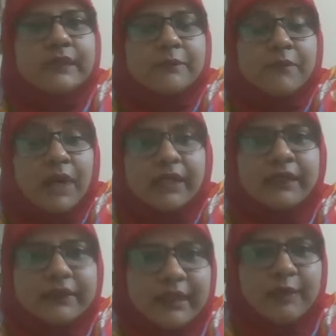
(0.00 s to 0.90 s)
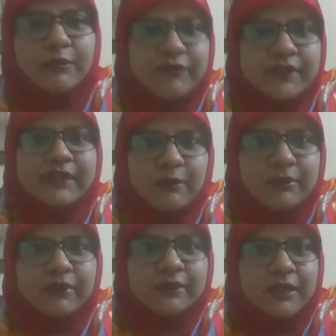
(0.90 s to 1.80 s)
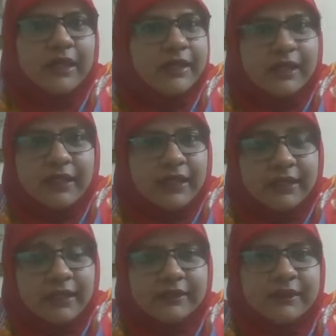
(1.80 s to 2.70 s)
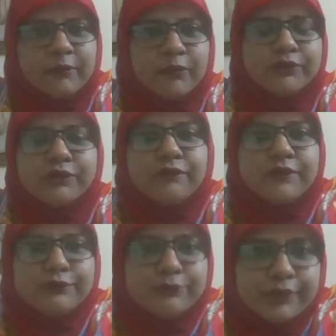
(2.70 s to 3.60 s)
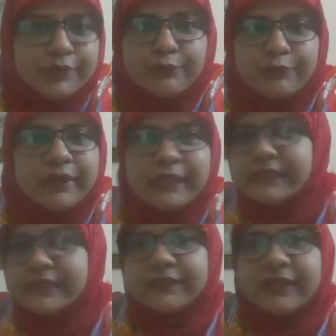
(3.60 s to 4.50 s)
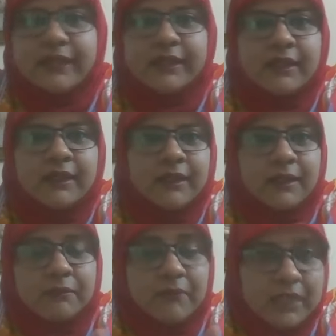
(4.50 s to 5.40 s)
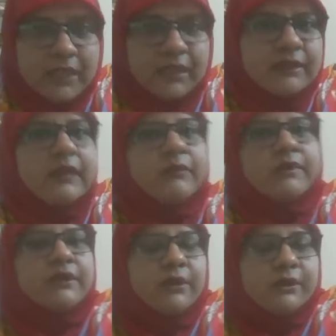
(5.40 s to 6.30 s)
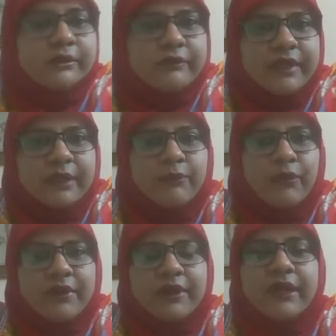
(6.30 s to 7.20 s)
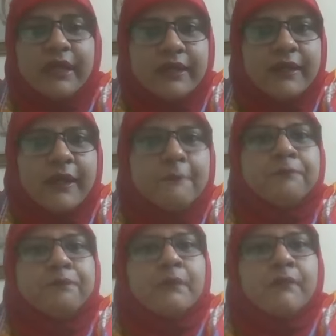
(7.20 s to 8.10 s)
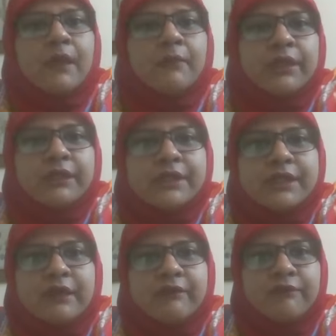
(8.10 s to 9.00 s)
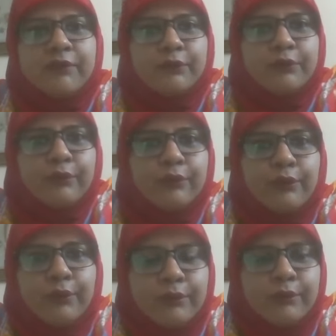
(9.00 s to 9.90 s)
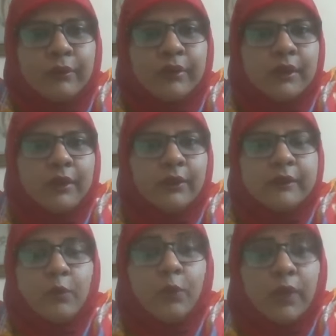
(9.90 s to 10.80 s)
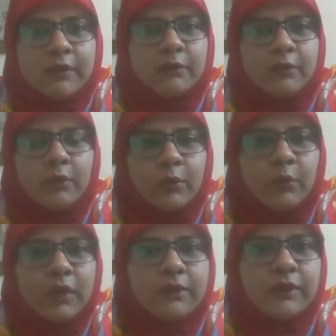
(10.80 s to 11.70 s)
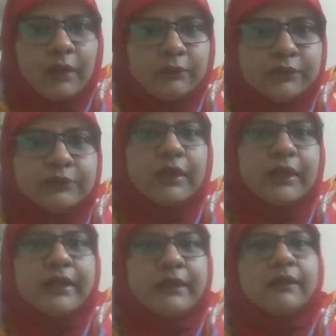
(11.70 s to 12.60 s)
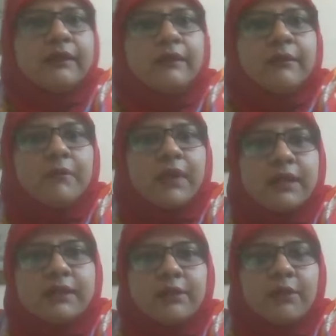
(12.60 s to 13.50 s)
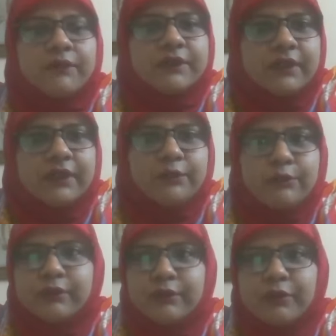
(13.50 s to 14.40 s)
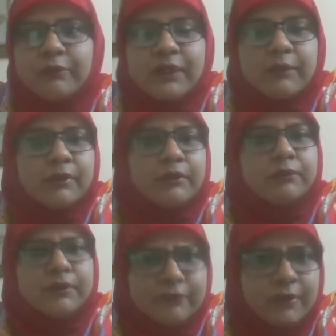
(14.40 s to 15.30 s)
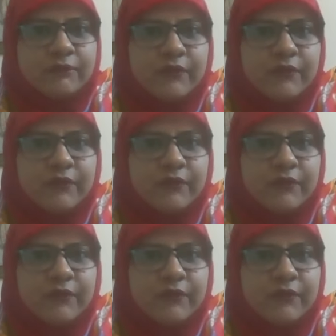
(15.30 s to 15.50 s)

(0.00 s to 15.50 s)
marking scheme of examiner. I think most of the students don't consider that. Marking scheme is also a very important area, because if you don't know on what grounds you are getting marks, obviously you will not be able to perform